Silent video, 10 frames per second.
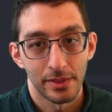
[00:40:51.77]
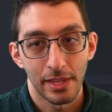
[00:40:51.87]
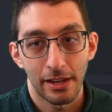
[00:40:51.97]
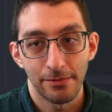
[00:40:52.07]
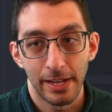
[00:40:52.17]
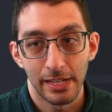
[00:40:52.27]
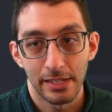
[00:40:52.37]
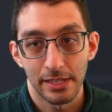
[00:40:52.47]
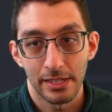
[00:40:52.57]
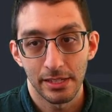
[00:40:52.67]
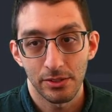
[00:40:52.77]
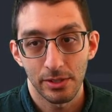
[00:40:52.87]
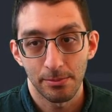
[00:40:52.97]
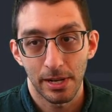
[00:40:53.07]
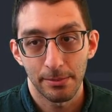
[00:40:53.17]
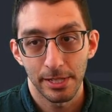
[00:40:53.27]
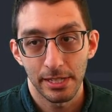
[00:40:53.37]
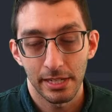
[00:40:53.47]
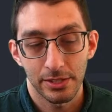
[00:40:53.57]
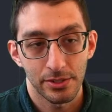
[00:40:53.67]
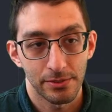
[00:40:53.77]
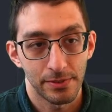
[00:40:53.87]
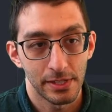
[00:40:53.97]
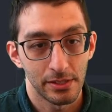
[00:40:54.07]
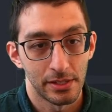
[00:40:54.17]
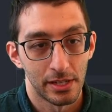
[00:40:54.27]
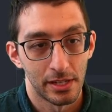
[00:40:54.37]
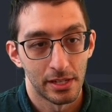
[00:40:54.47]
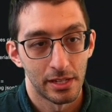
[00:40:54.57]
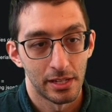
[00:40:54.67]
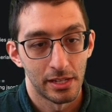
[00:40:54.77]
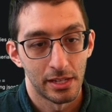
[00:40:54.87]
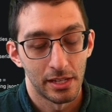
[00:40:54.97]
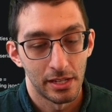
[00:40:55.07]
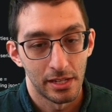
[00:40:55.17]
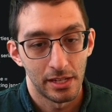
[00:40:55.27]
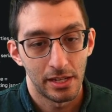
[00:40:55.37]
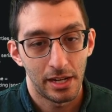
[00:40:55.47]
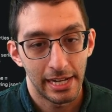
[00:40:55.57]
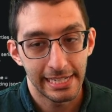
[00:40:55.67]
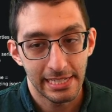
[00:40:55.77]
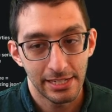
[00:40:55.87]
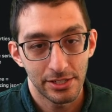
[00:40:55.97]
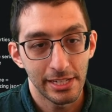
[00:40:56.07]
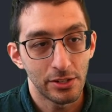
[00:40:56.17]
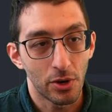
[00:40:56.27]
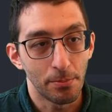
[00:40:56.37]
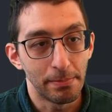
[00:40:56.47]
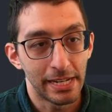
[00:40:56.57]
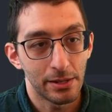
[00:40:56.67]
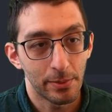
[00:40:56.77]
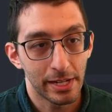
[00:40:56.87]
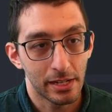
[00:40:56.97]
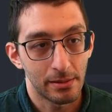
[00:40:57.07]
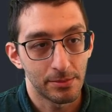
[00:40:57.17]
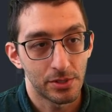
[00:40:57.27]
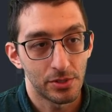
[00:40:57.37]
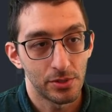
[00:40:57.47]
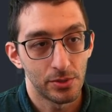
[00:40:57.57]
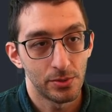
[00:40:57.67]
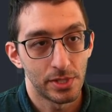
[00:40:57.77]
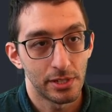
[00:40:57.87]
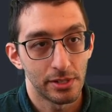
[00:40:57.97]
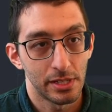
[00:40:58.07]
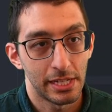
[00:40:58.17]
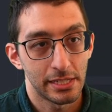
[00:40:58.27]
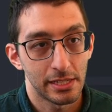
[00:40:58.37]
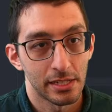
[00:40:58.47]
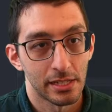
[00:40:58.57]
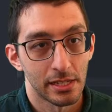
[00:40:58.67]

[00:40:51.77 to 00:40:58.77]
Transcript: Not valid on this. Only property indexer field. I guess I just need to omit it when it comes to serializing.